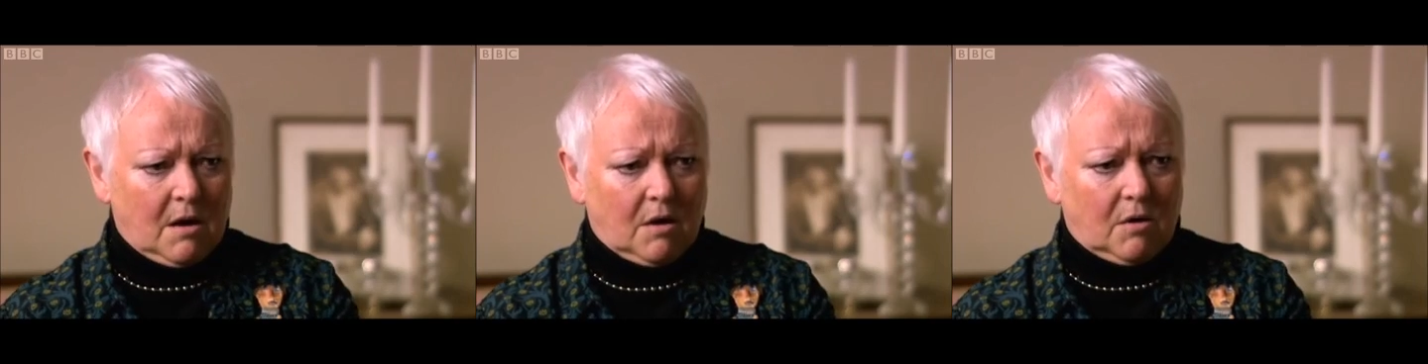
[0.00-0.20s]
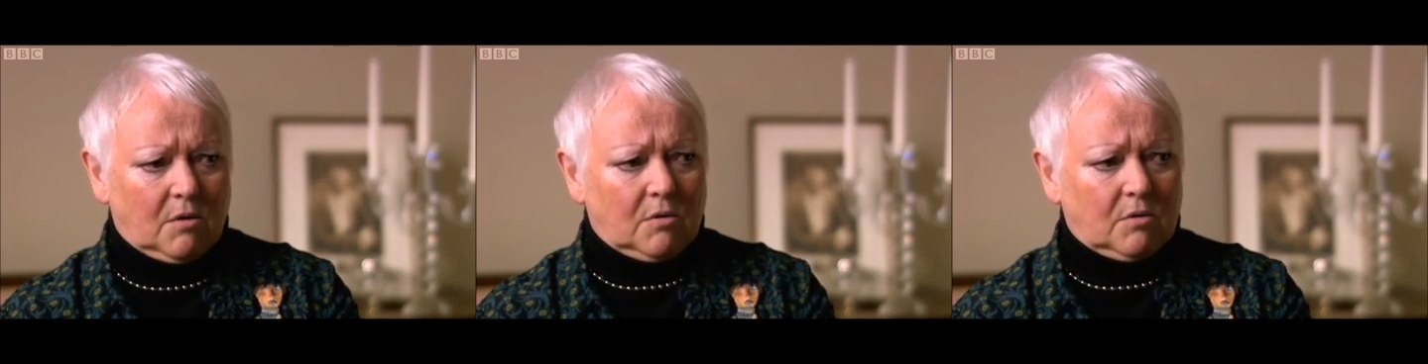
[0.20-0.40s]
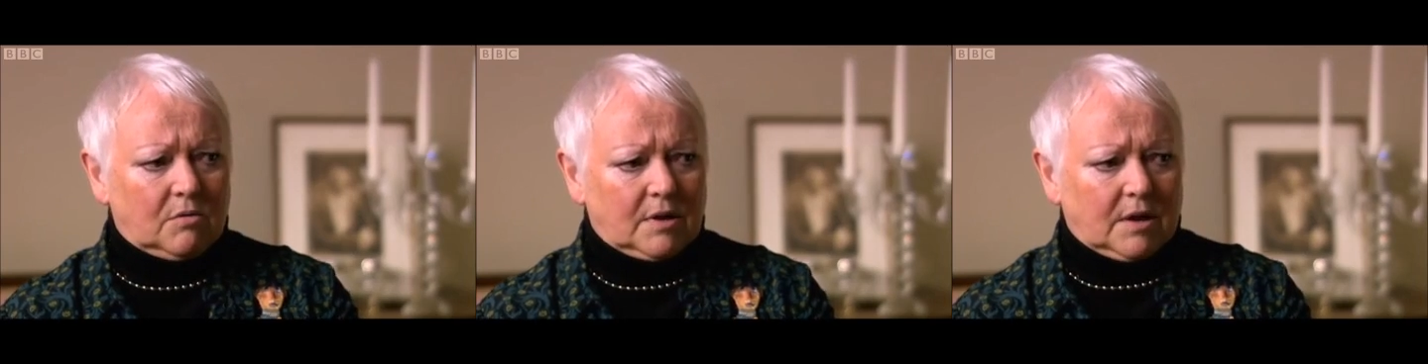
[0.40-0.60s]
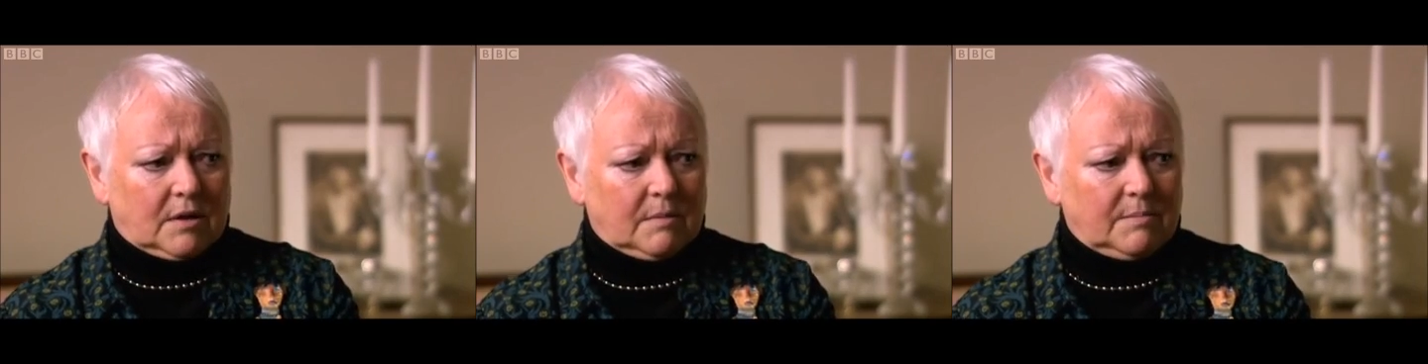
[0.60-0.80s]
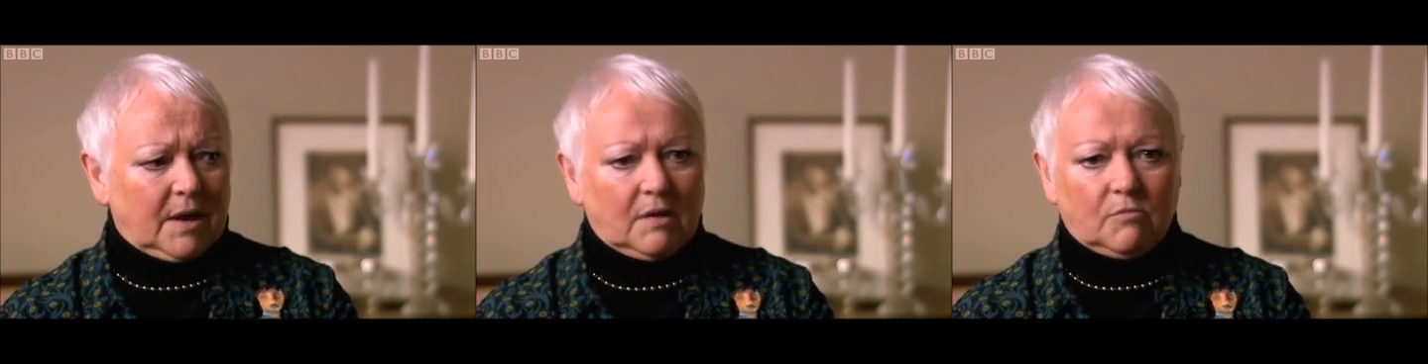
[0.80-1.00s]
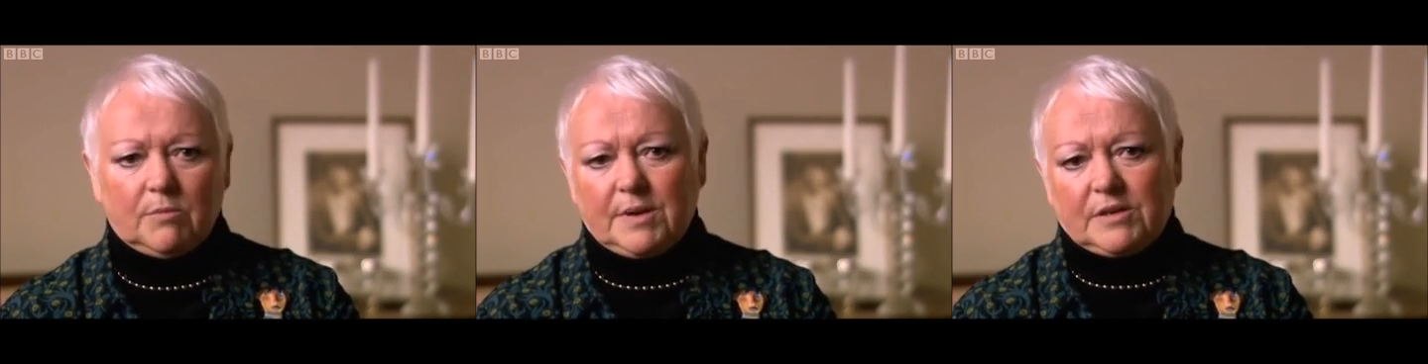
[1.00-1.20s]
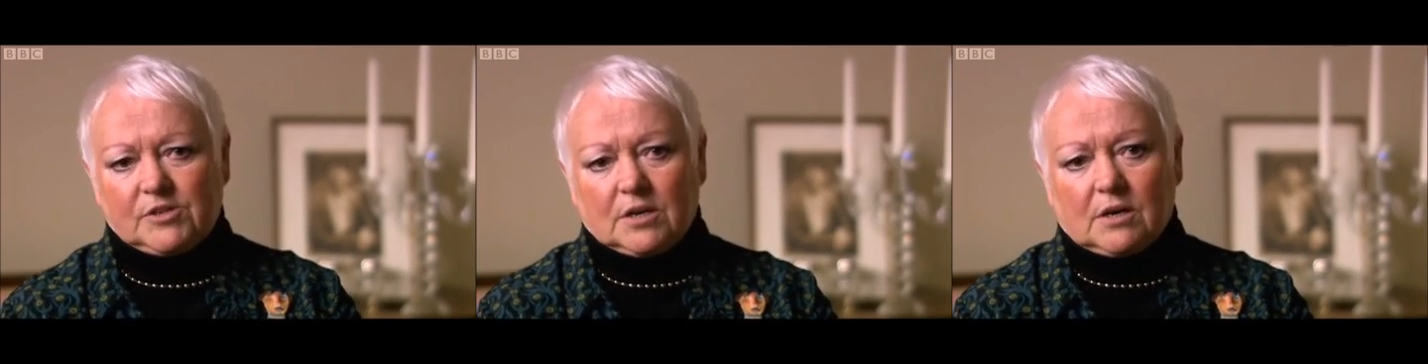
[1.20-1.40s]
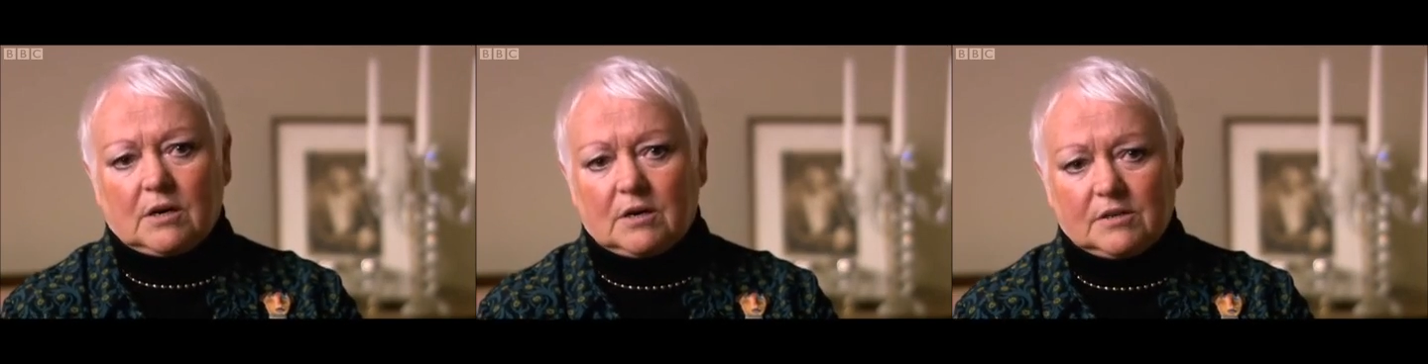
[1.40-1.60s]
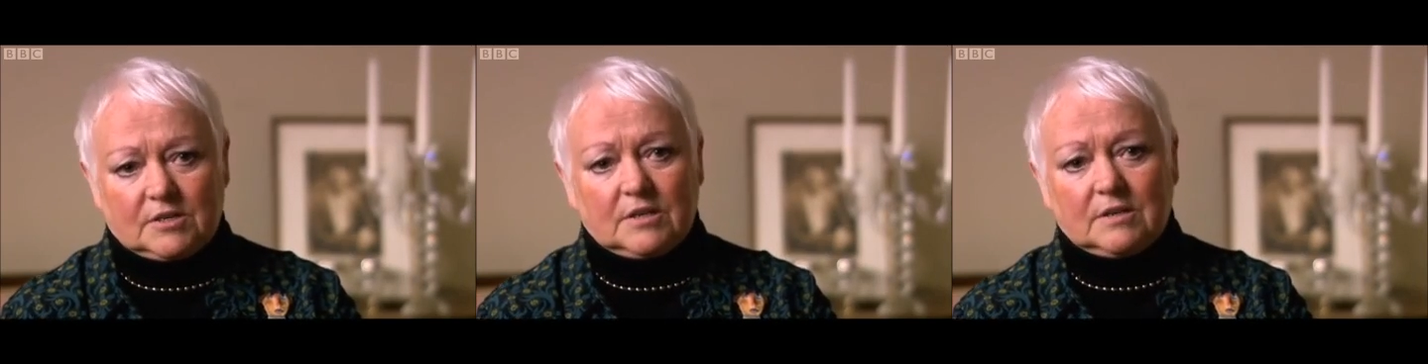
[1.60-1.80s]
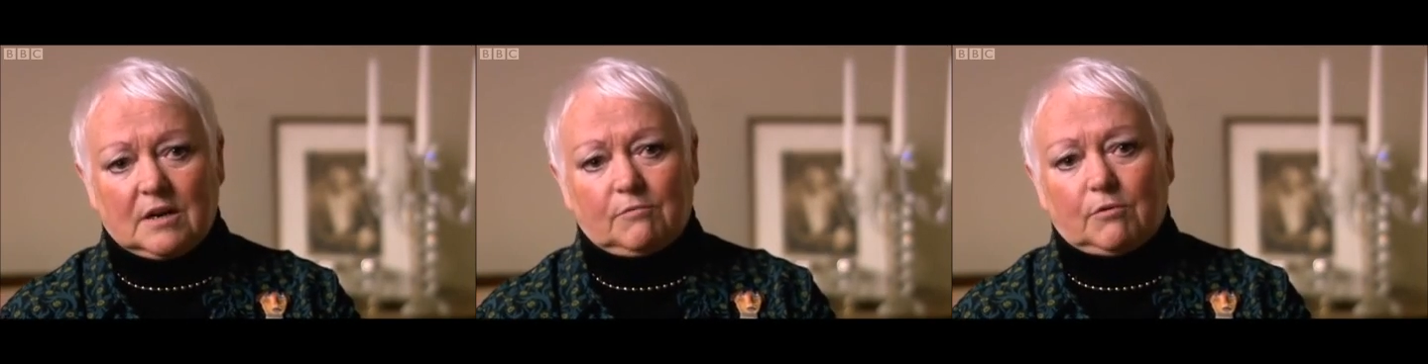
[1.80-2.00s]
oh, and it'll make women
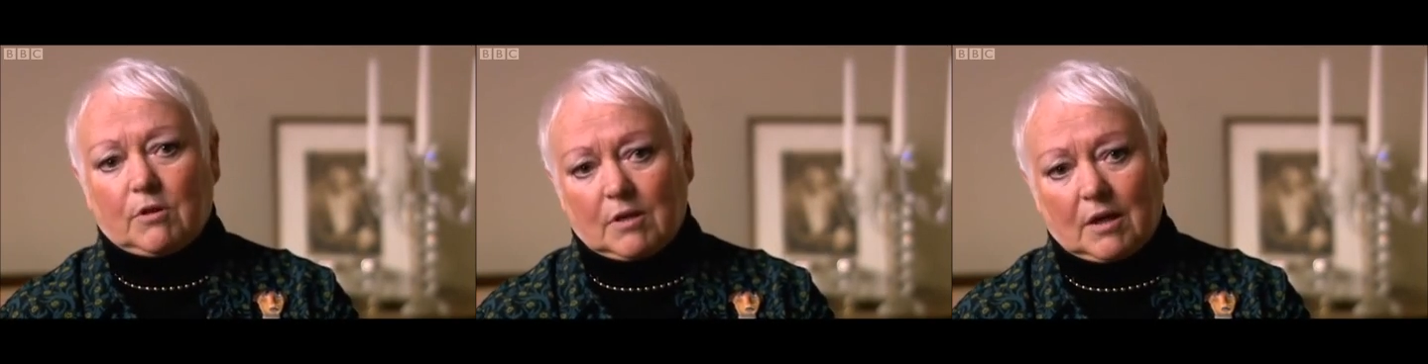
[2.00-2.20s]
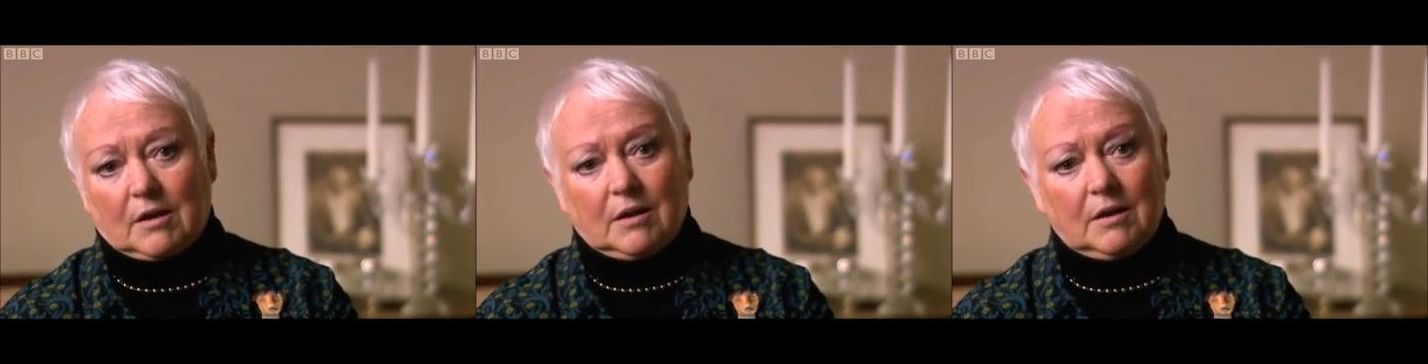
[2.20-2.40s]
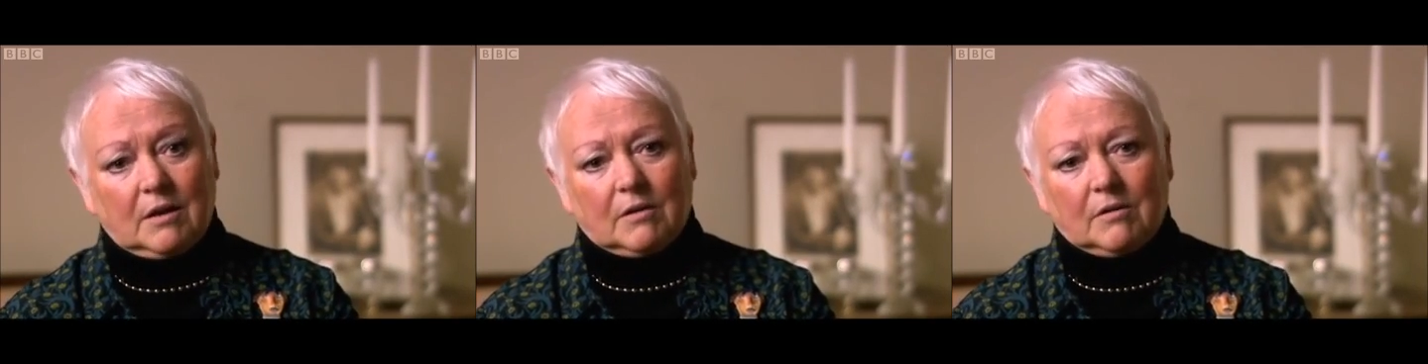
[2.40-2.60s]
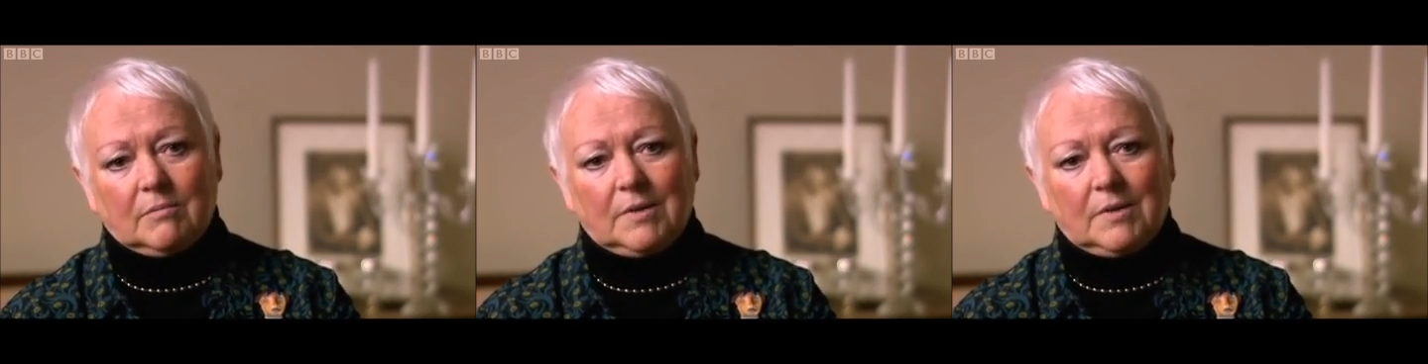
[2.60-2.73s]
tarty and everything, you know. I